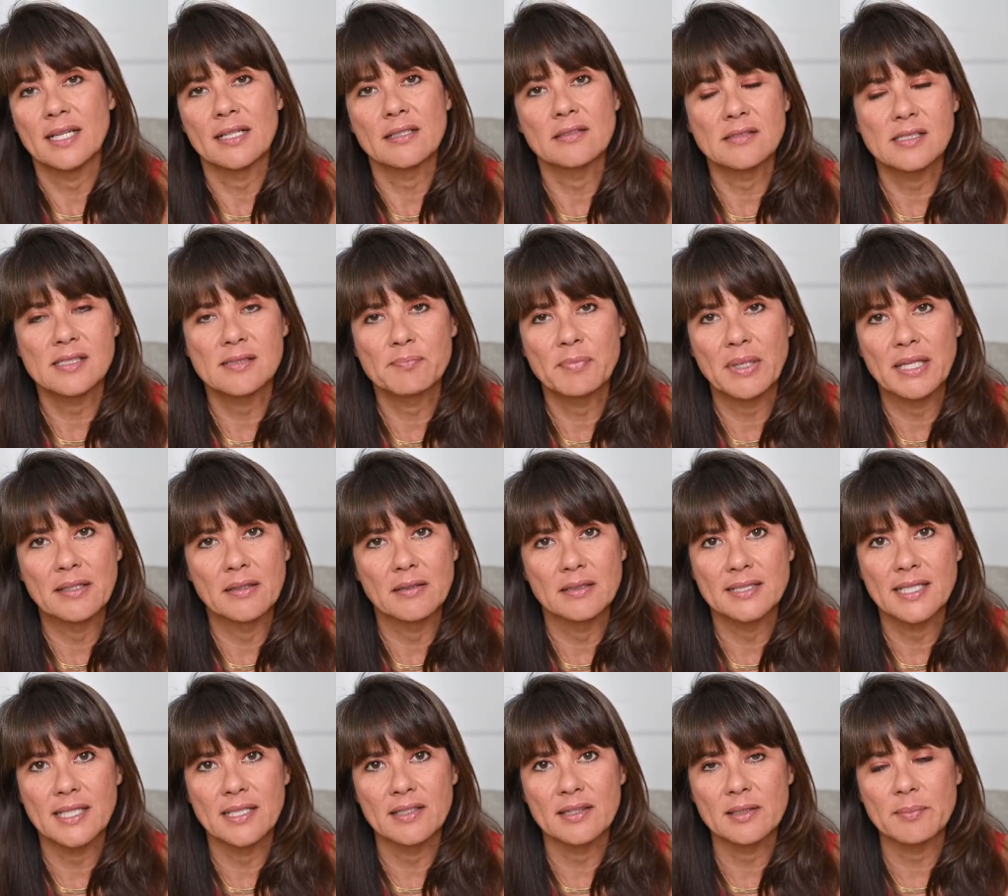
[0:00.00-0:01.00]
I don't spend all
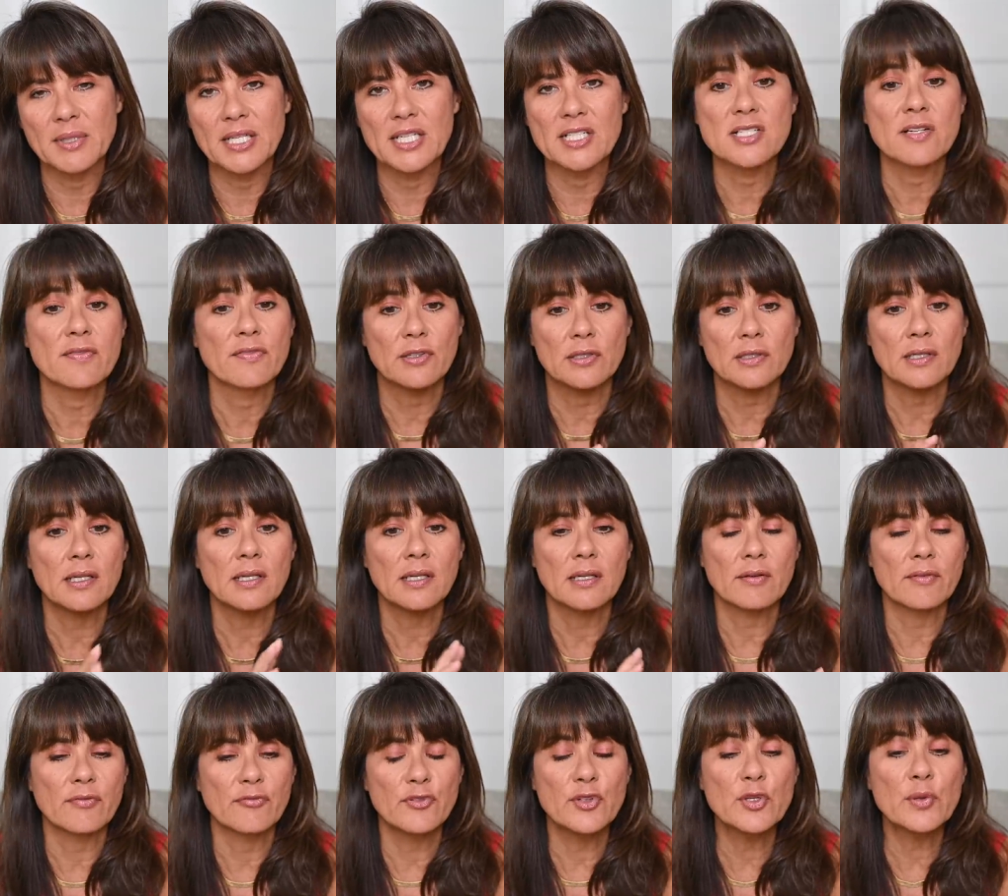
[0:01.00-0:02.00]
day at the beach. For a
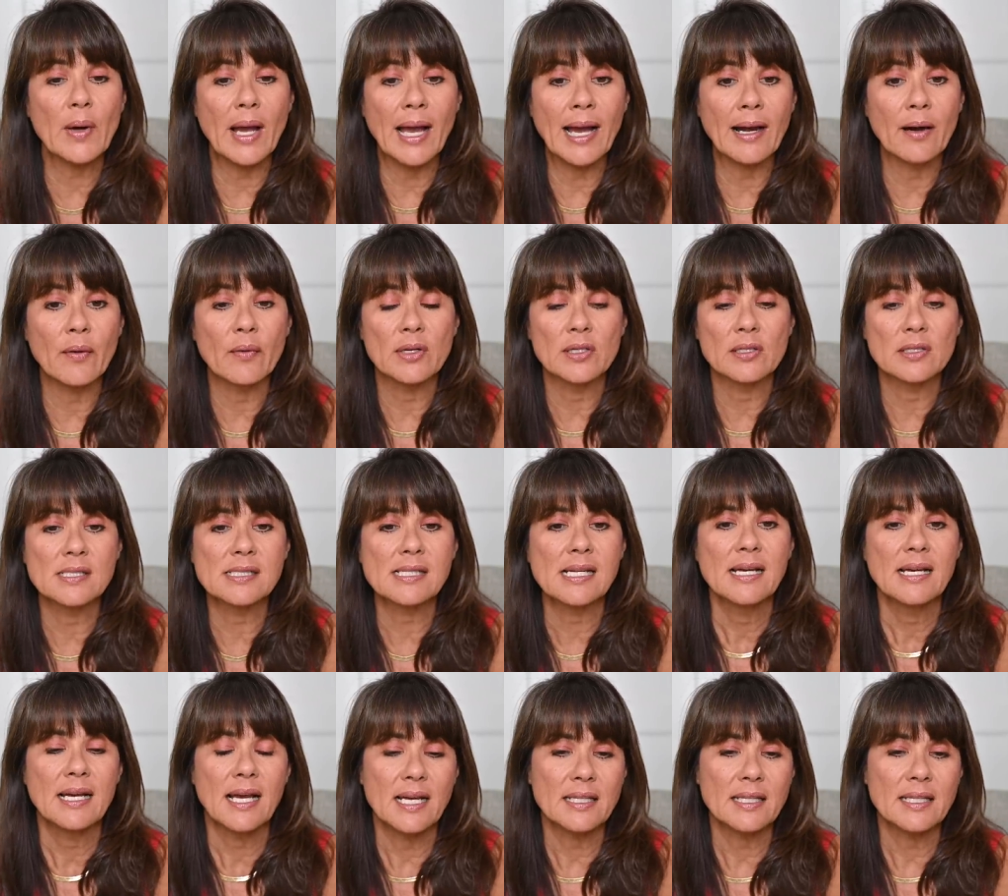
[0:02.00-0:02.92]
few hours